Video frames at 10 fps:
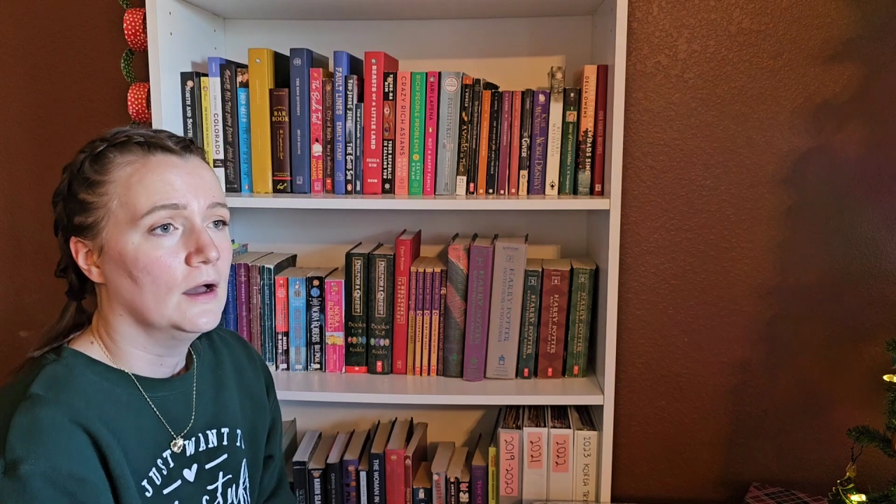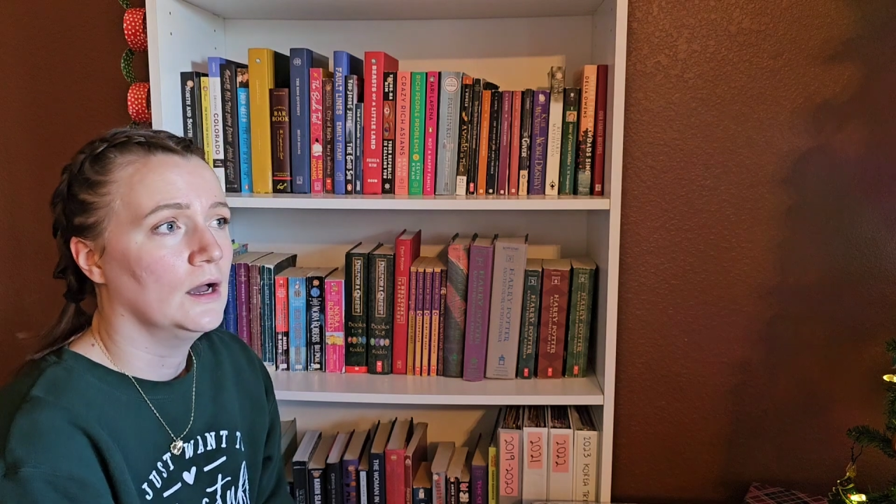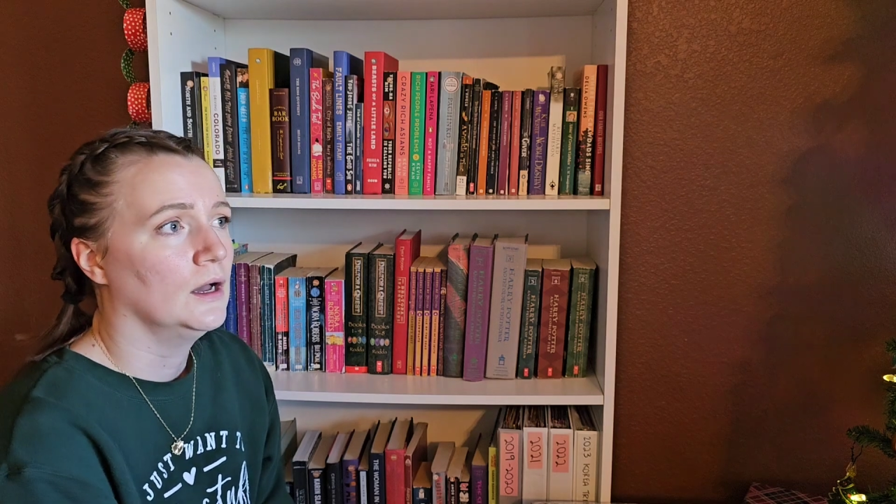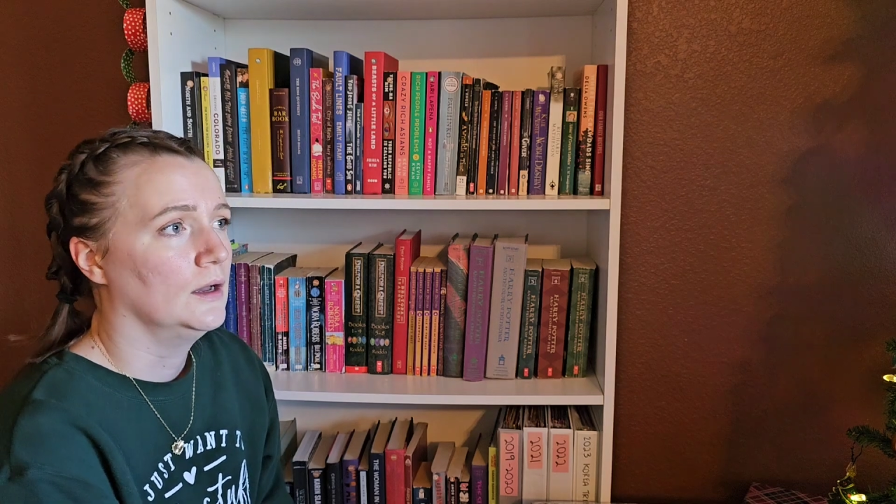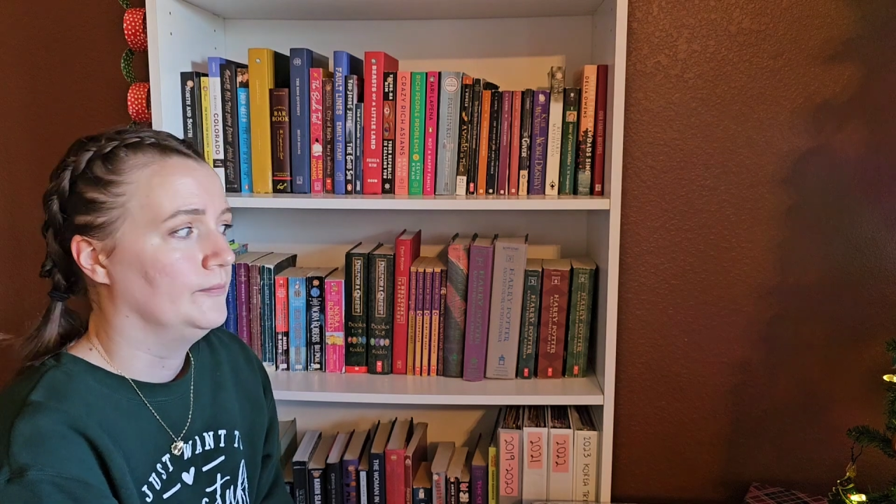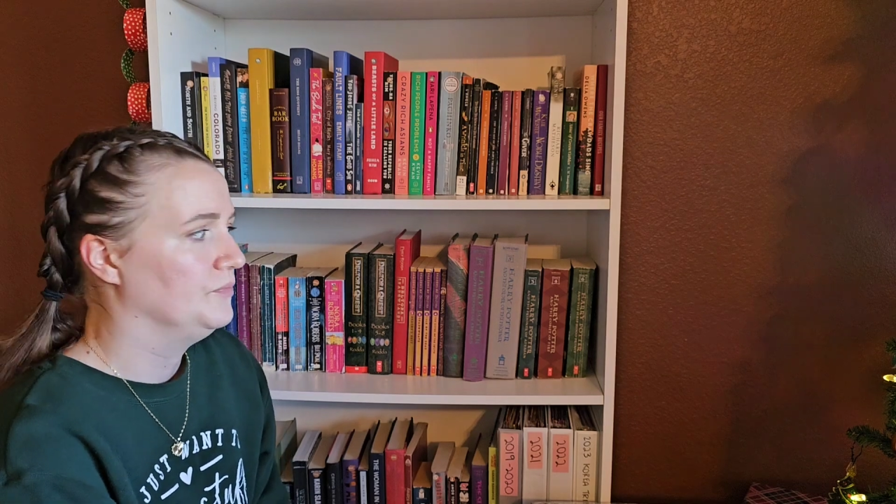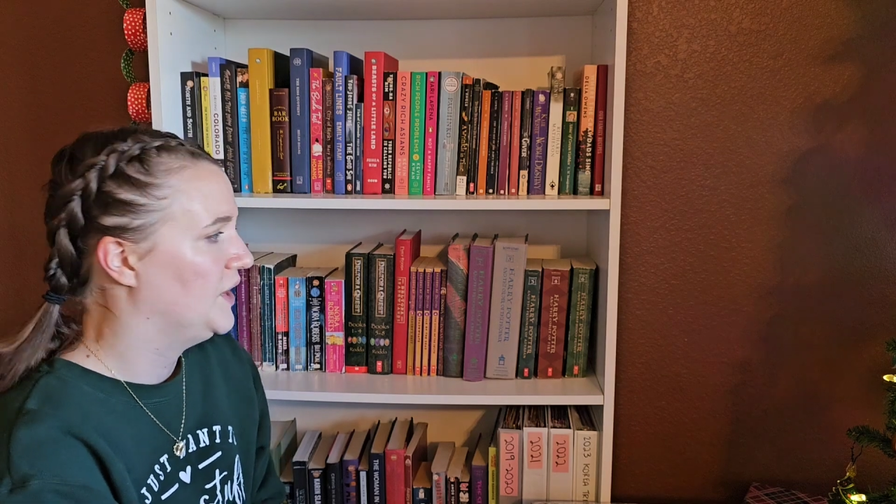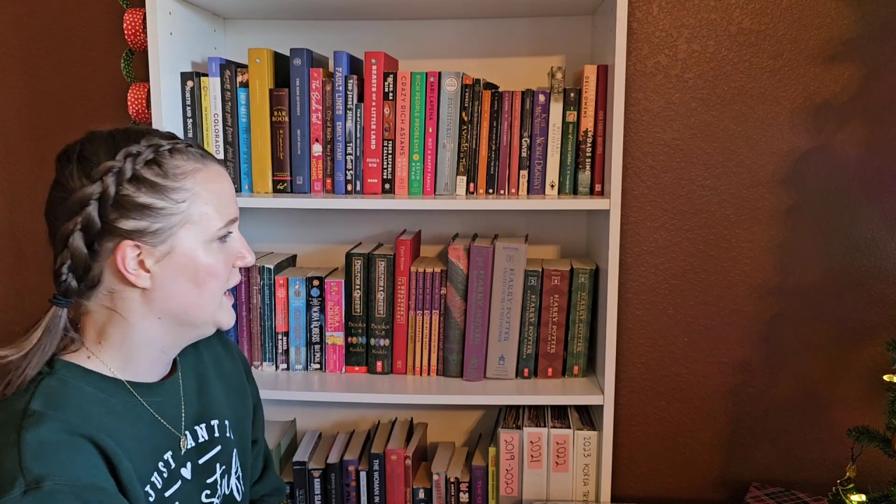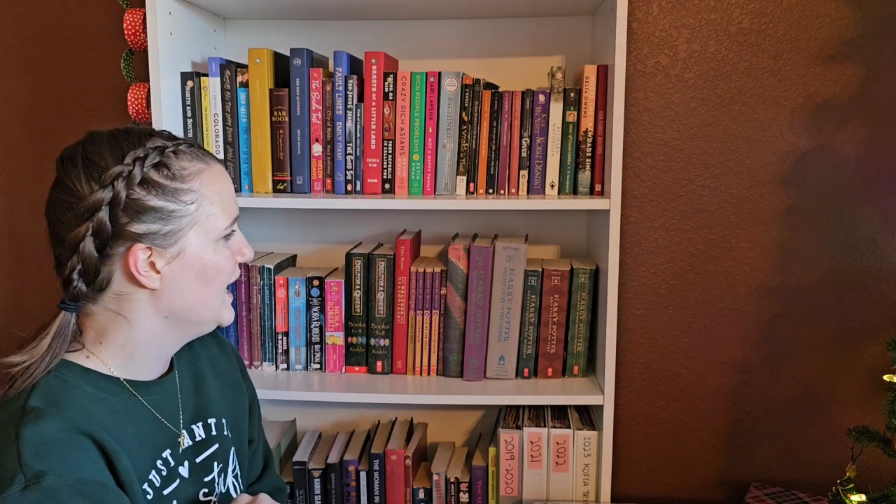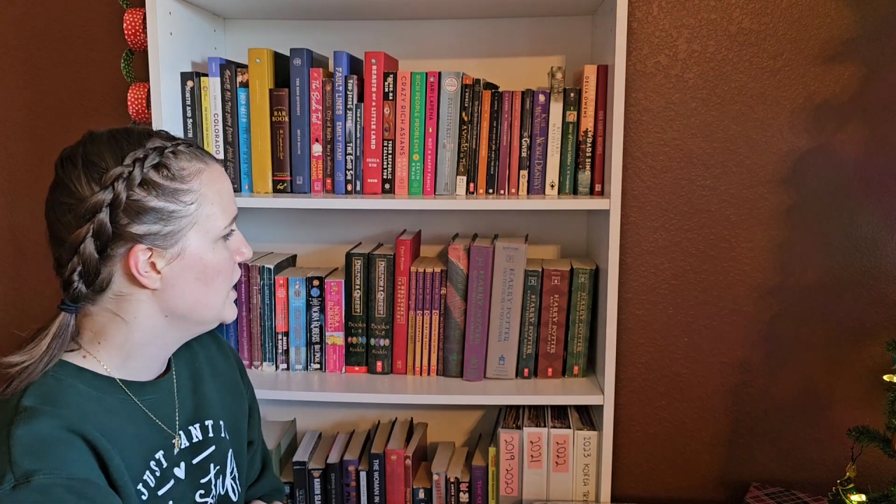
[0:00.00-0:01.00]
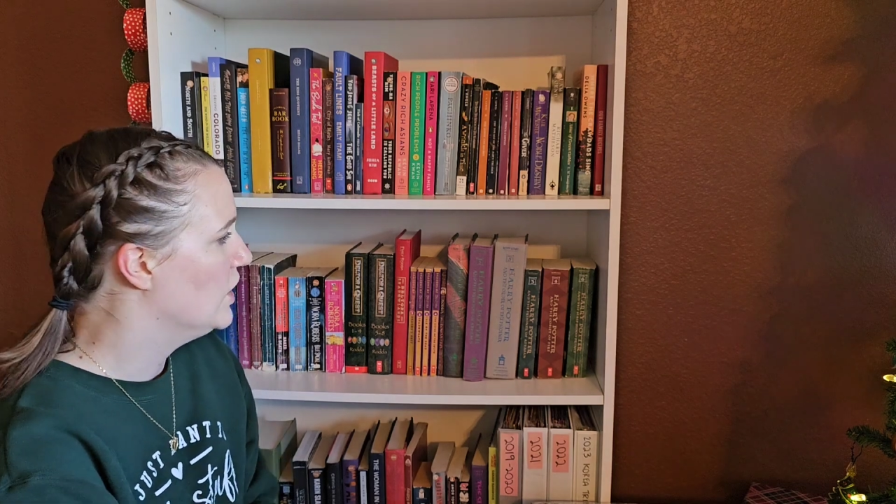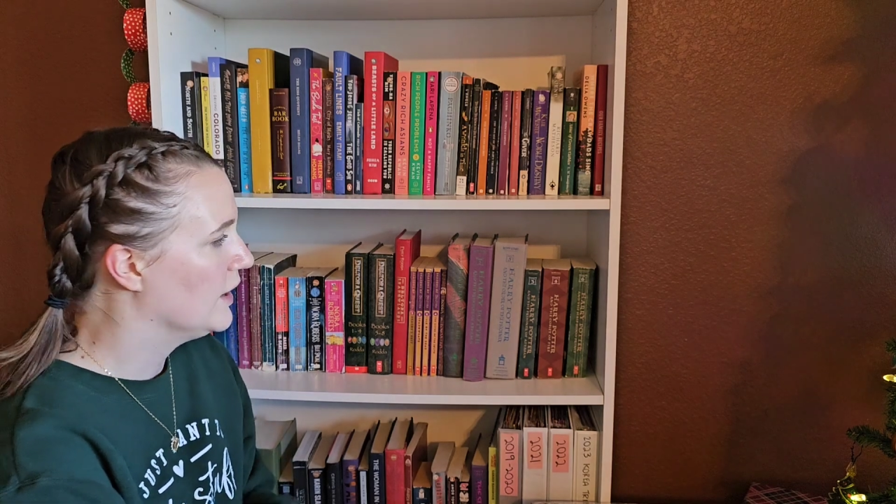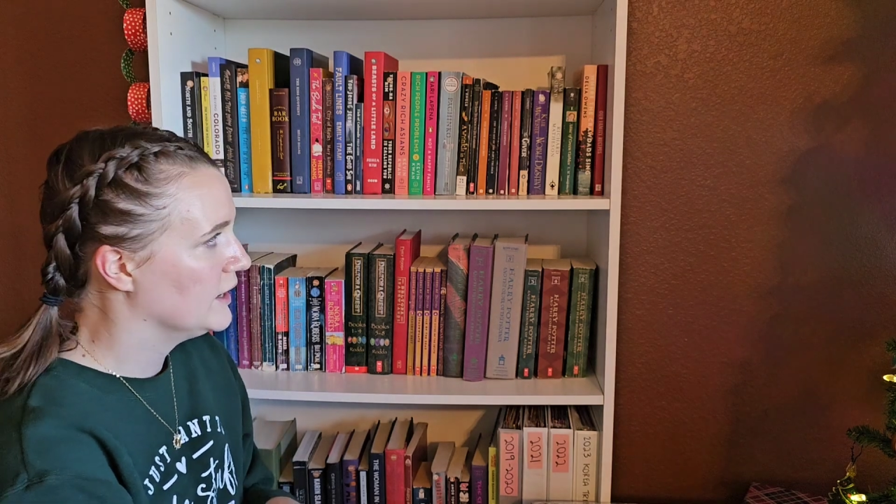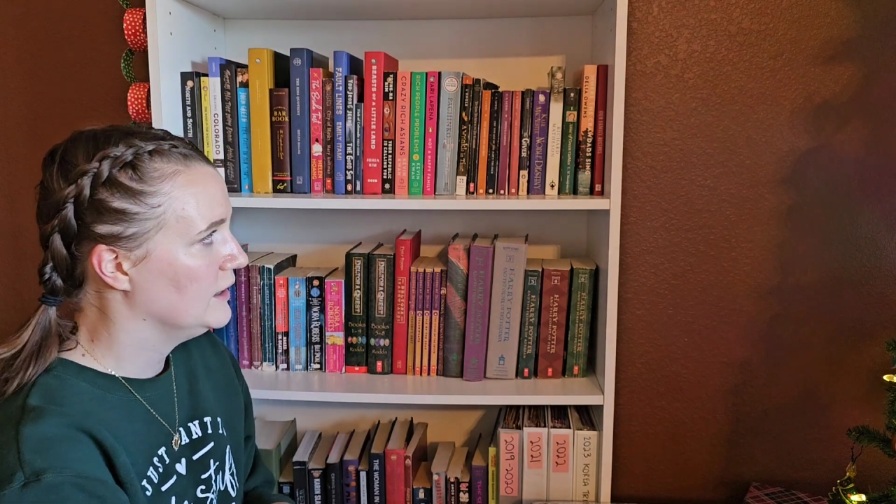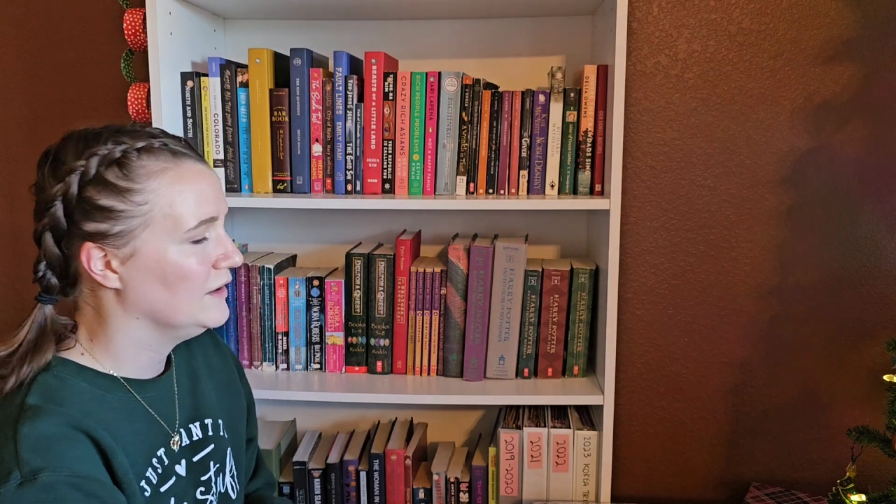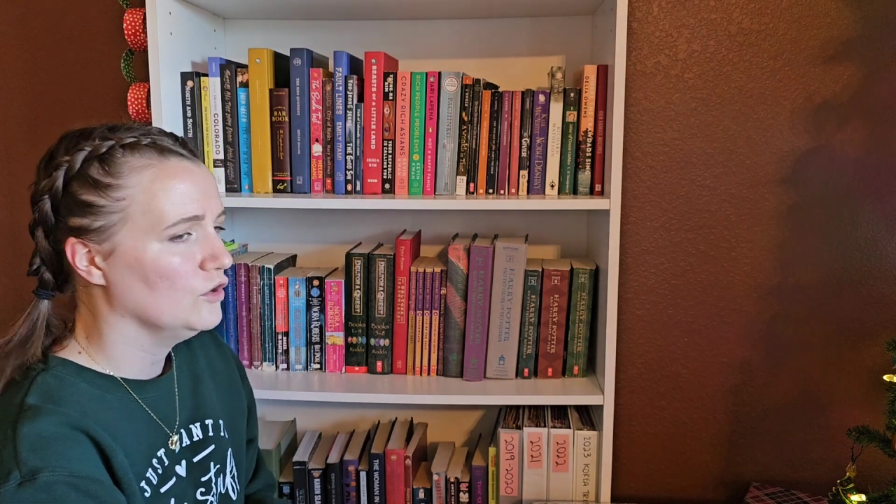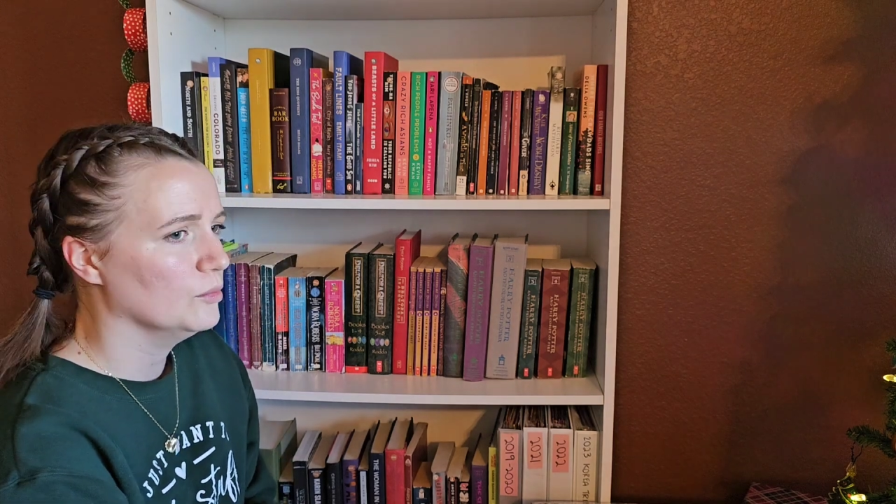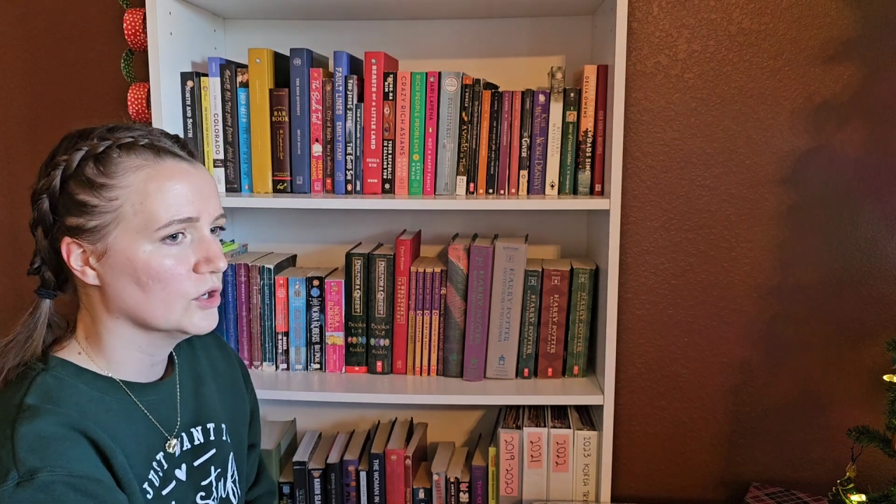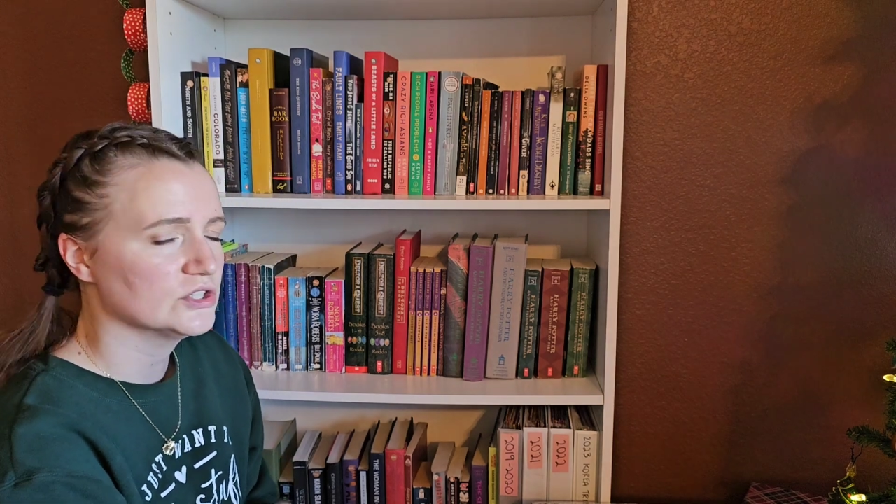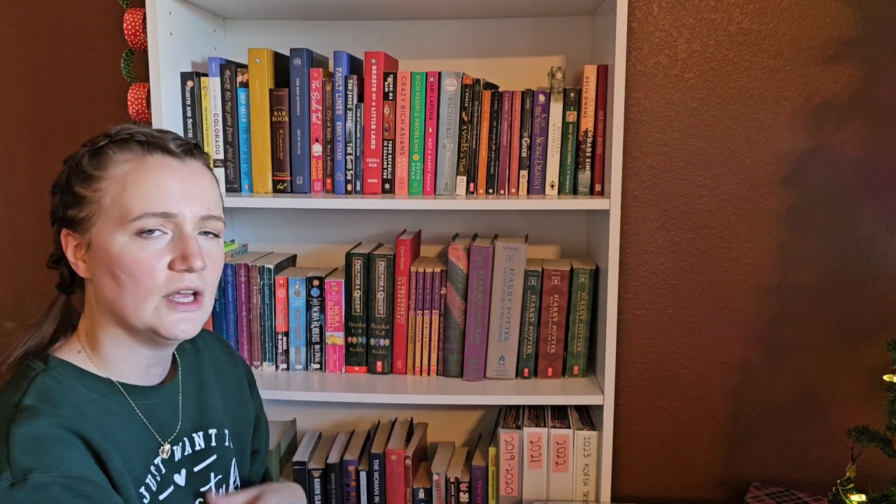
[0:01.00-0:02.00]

I cannot get any new books.